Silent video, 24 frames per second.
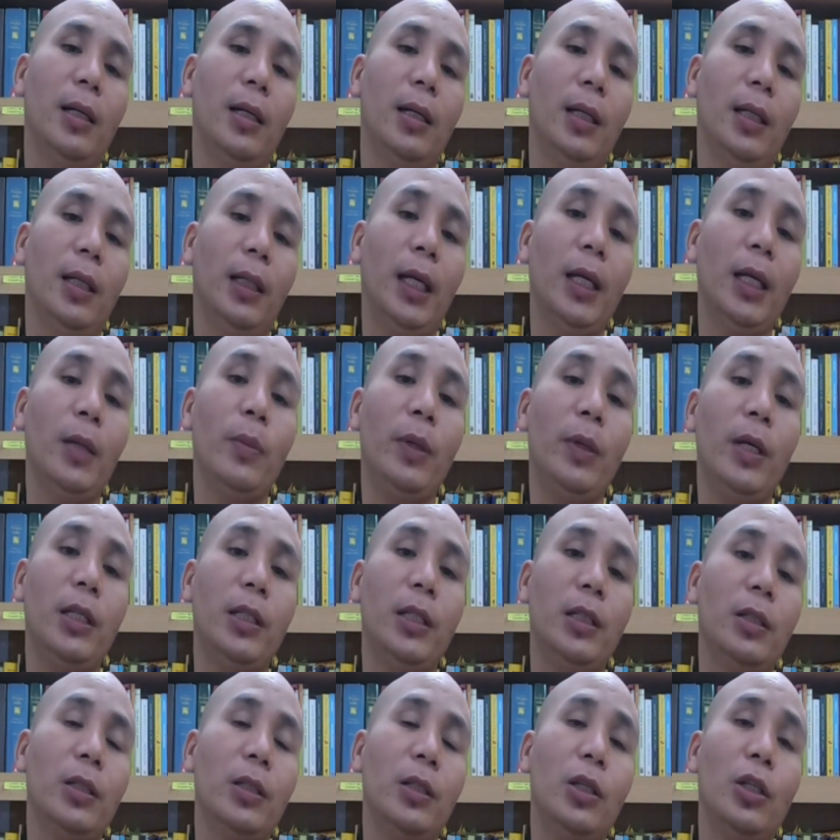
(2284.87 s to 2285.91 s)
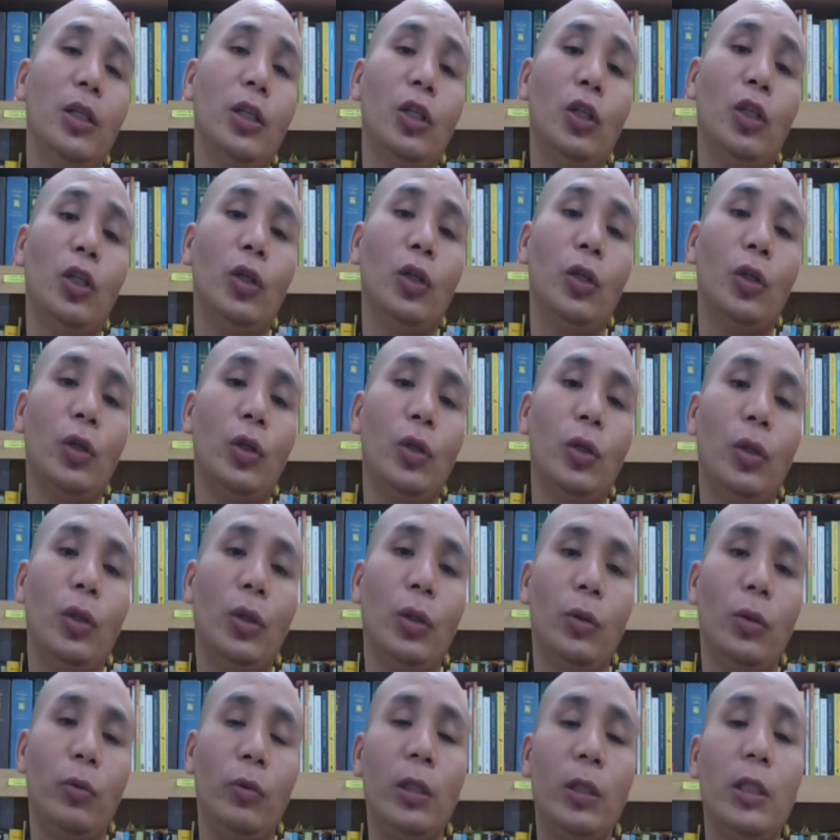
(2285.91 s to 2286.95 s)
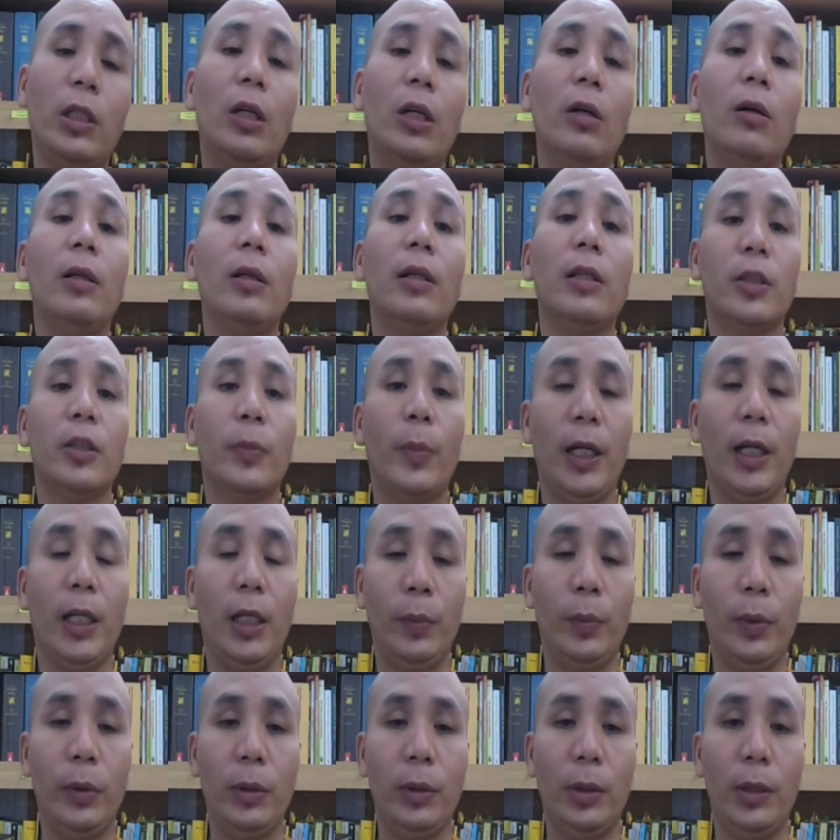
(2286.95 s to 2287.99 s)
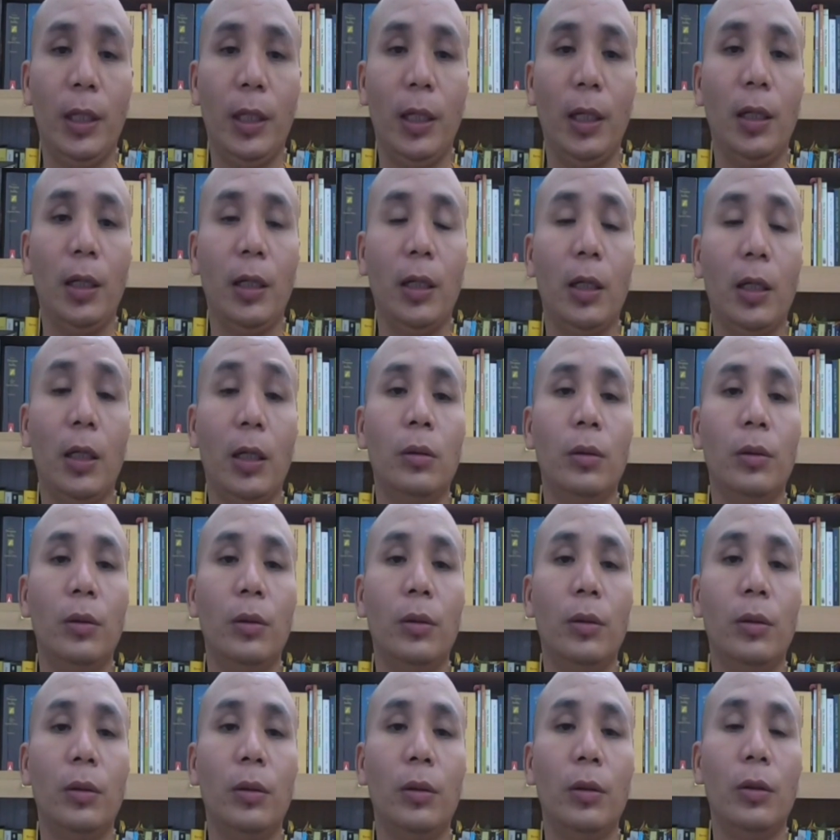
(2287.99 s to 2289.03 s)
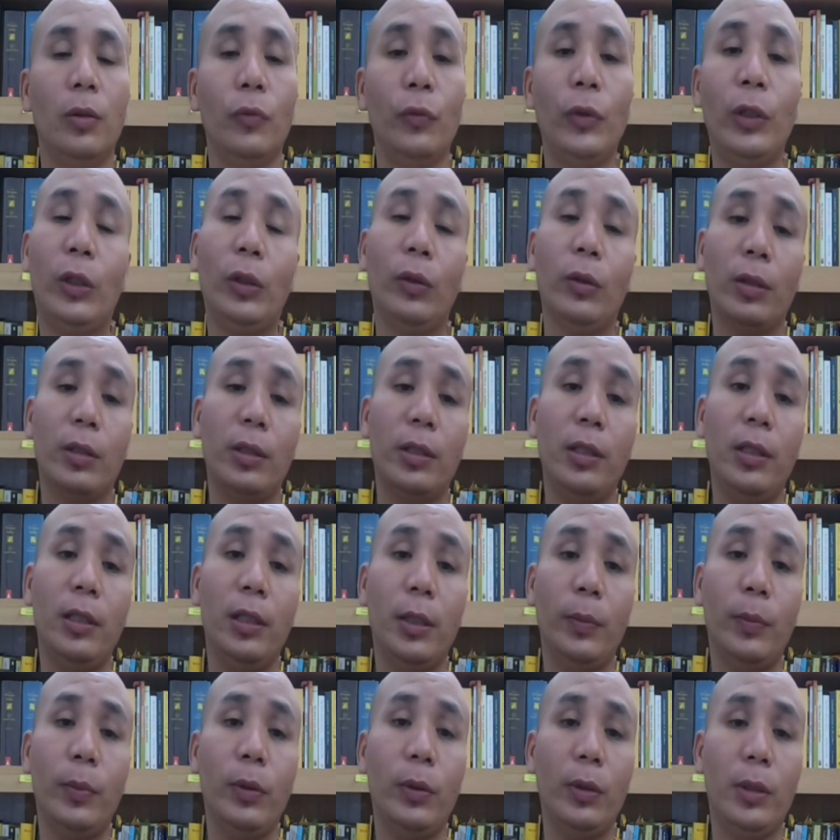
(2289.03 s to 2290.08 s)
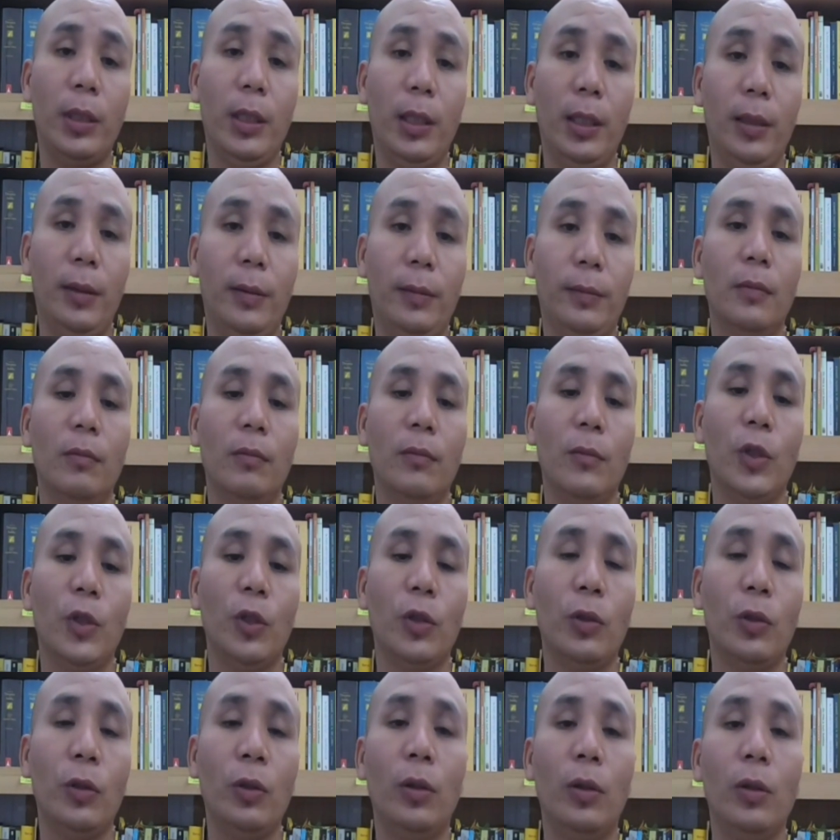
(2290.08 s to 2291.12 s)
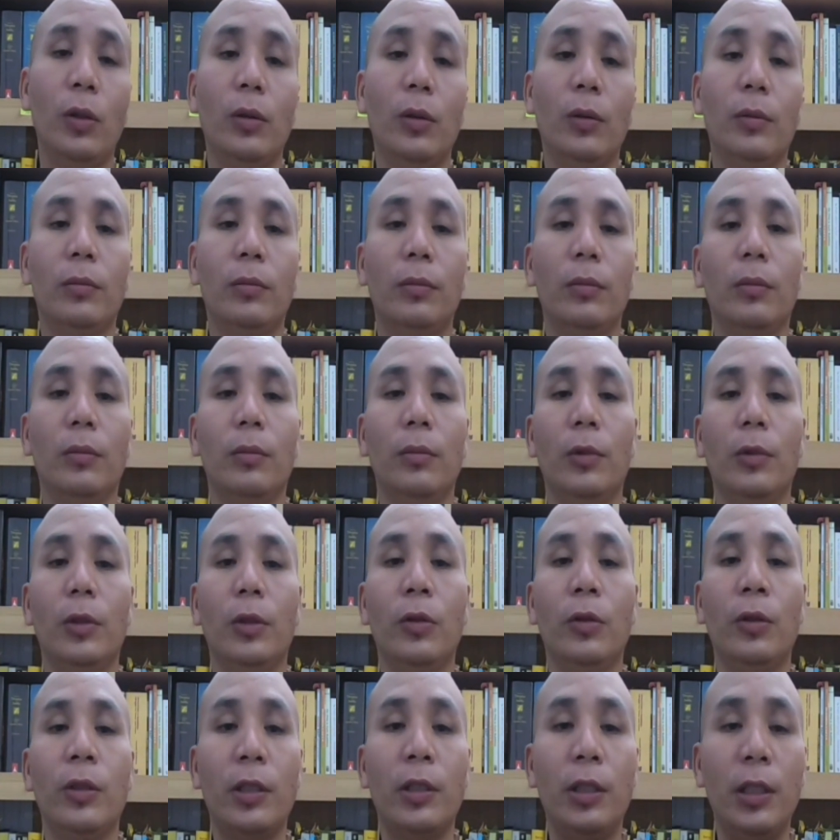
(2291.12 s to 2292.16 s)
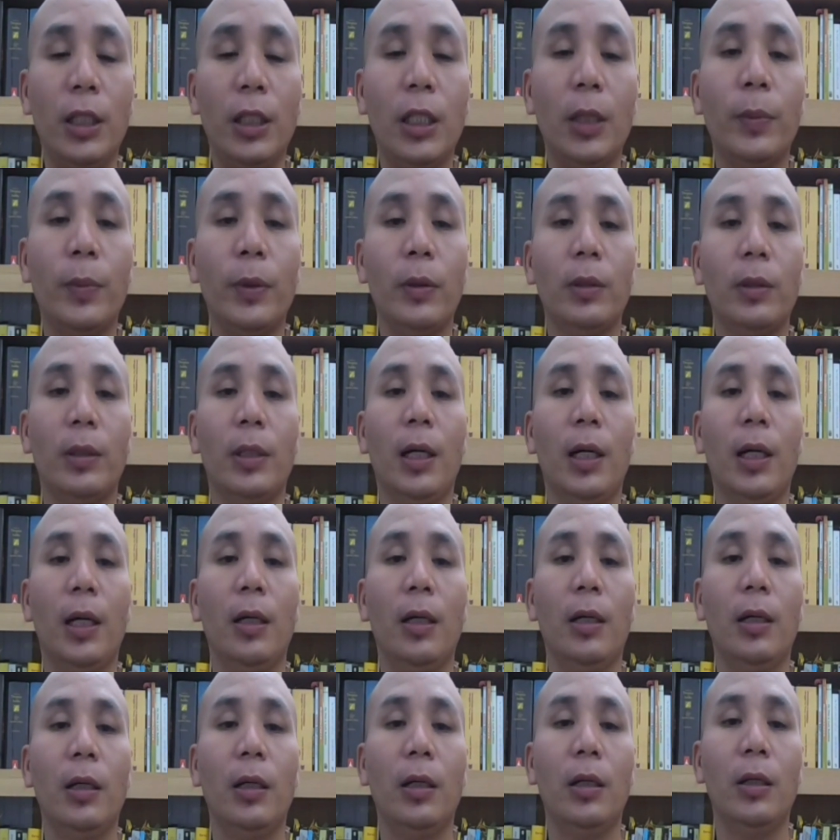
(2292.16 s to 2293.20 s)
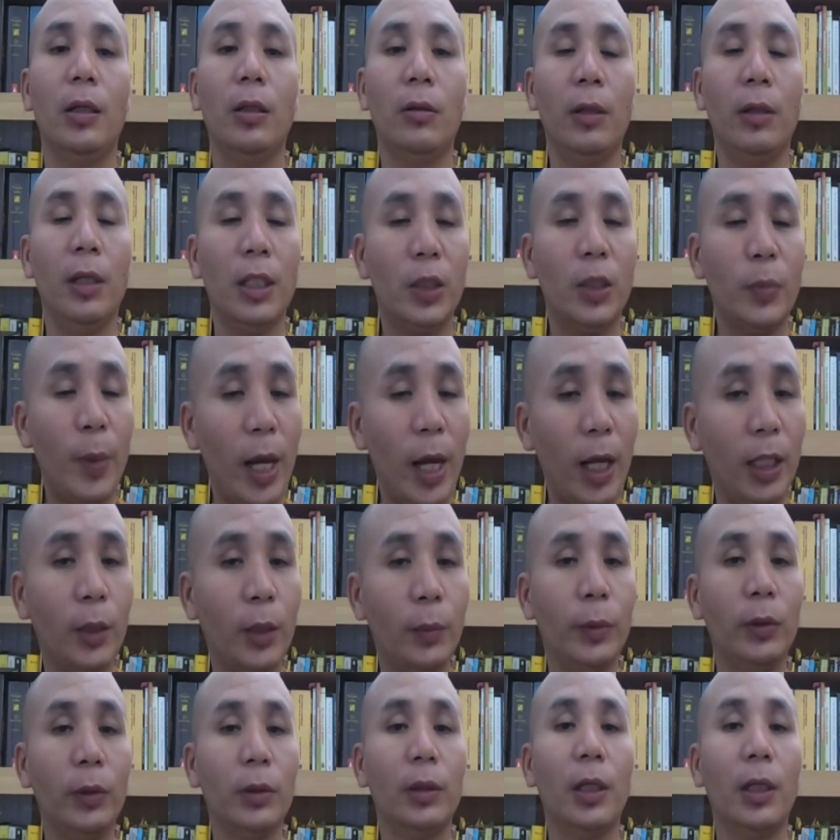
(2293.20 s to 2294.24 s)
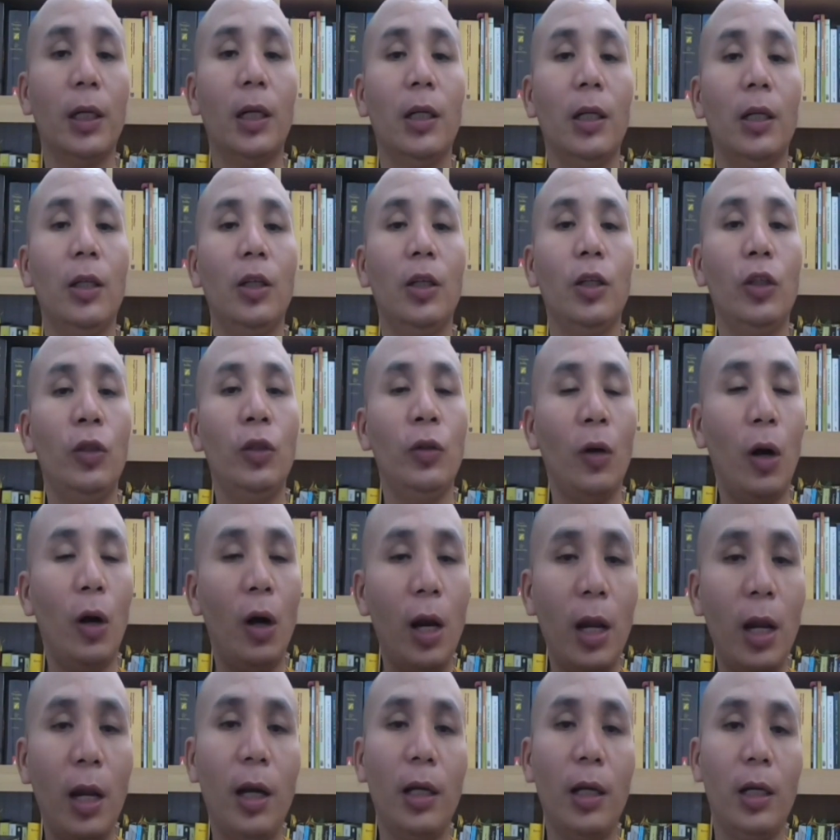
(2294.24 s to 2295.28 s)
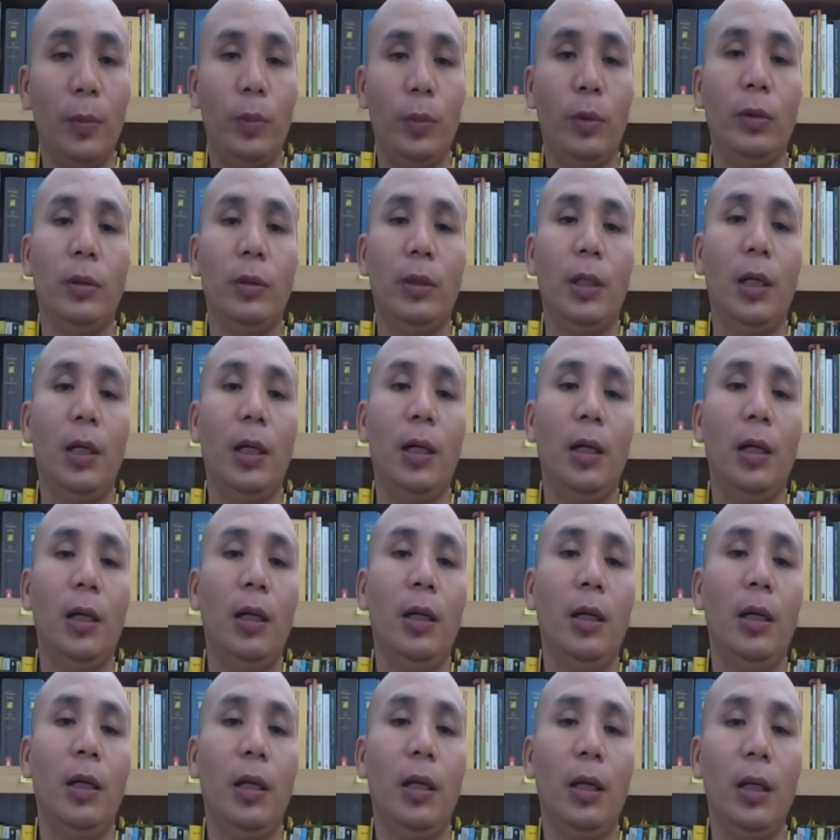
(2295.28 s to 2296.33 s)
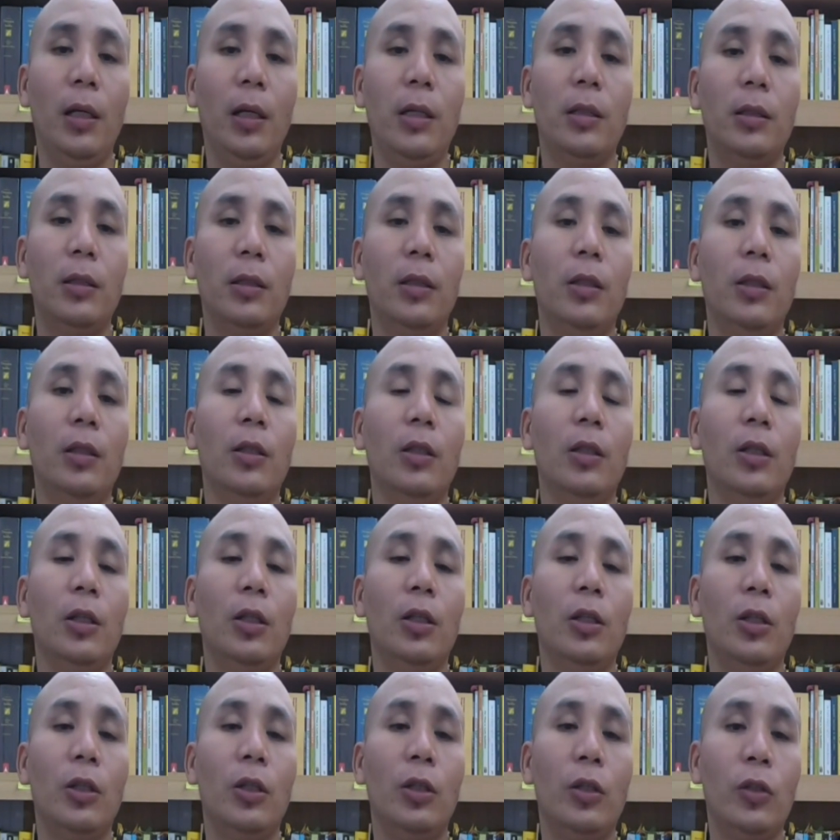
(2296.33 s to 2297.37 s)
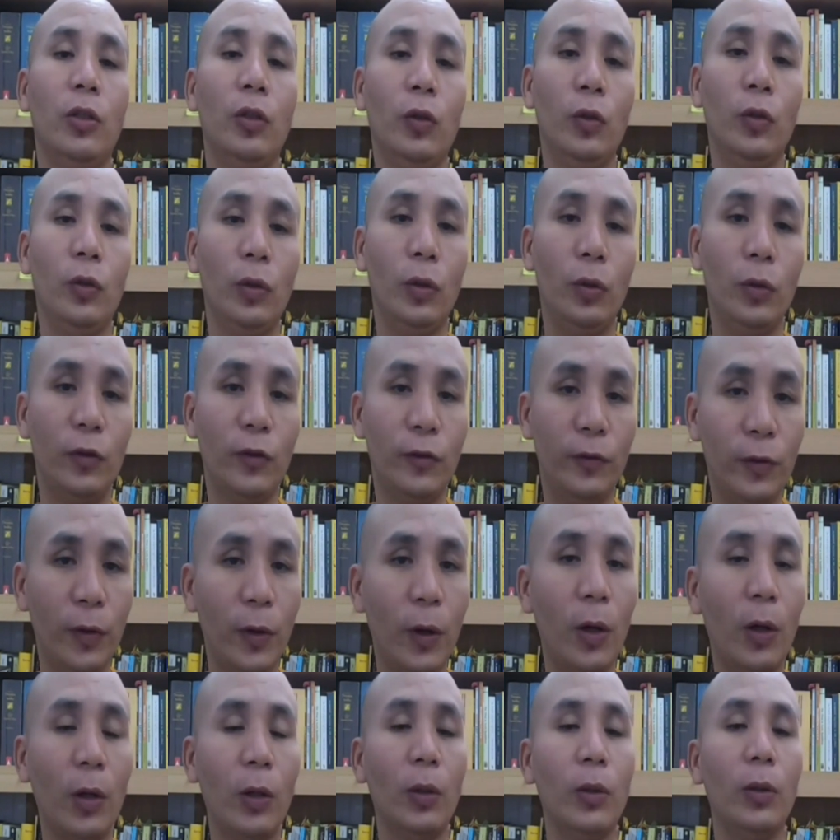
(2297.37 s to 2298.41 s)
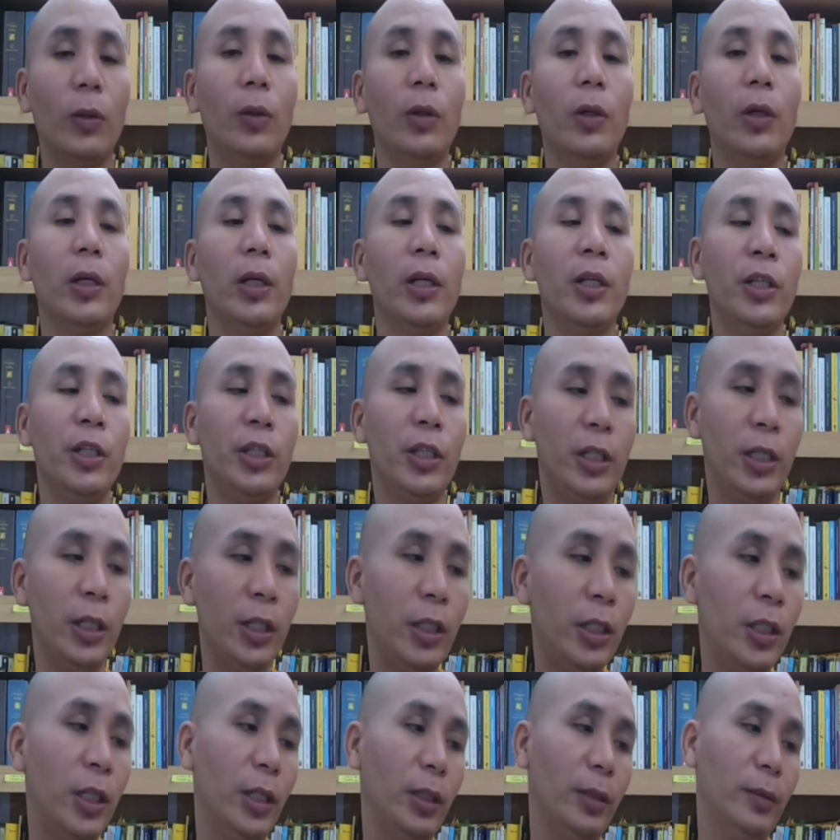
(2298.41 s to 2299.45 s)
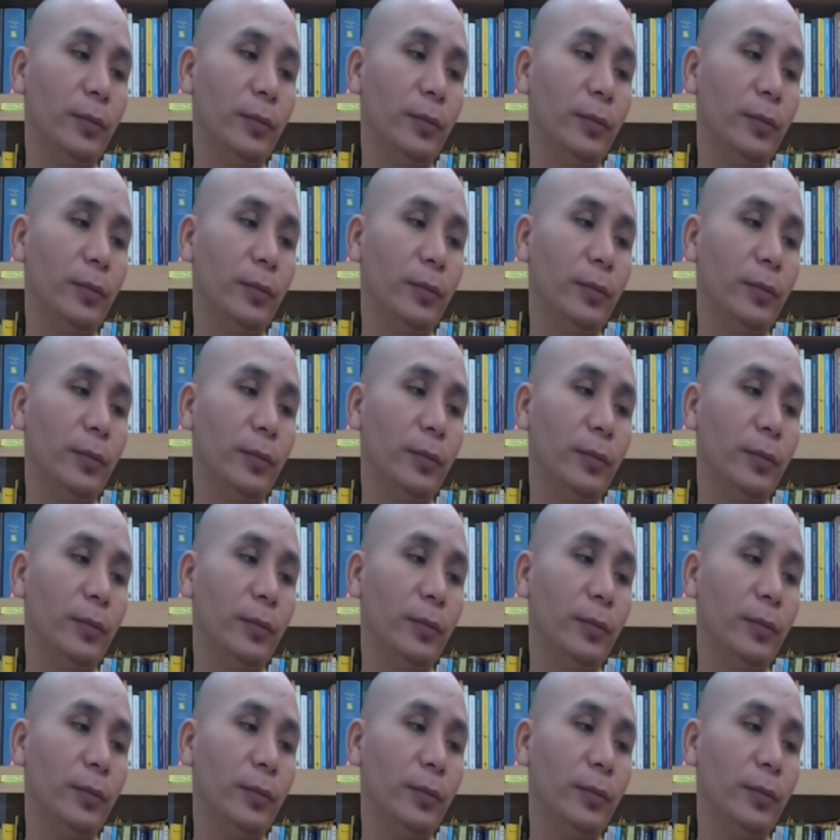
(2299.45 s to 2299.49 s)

that means we don't respect the Buddha. We don't see the Buddha. So to see the Buddha, to respect the Buddha, to honor the Buddha is to follow his teaching,